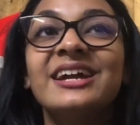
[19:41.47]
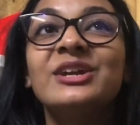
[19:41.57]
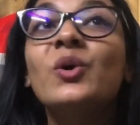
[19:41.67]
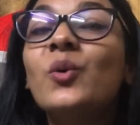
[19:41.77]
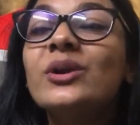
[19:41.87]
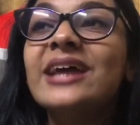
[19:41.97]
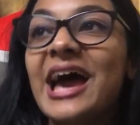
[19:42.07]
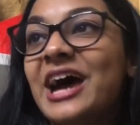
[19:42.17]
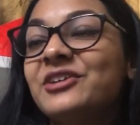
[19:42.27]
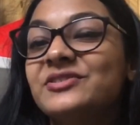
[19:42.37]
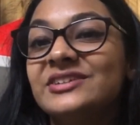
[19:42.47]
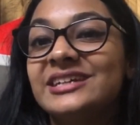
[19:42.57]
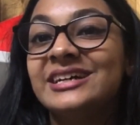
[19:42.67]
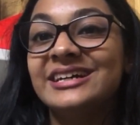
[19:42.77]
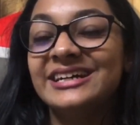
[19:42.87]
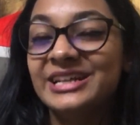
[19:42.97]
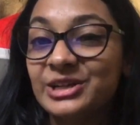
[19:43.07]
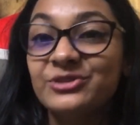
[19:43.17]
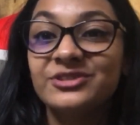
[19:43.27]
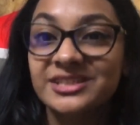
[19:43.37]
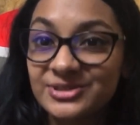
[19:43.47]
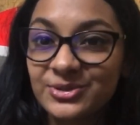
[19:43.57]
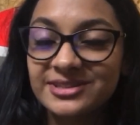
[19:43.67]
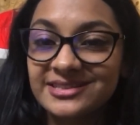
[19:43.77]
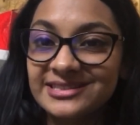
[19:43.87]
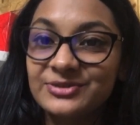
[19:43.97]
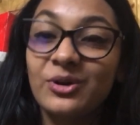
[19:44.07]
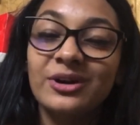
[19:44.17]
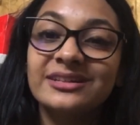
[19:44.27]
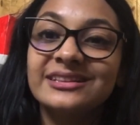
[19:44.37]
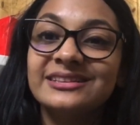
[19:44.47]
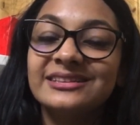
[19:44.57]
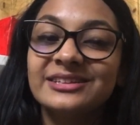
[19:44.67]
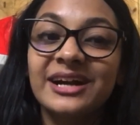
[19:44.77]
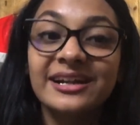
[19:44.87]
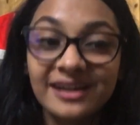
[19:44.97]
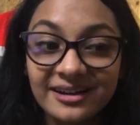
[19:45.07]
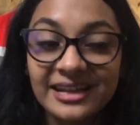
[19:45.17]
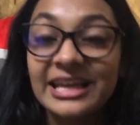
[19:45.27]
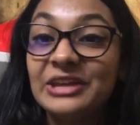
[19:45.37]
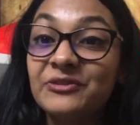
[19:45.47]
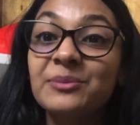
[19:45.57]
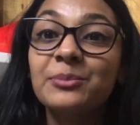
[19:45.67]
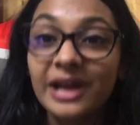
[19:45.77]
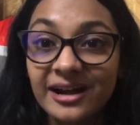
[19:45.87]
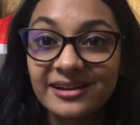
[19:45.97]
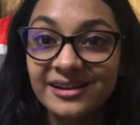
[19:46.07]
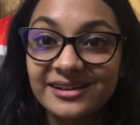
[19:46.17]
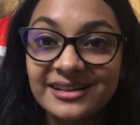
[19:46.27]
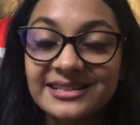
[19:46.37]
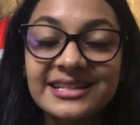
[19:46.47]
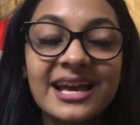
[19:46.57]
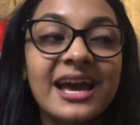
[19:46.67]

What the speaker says: don't have enough resources for conducting even practicals.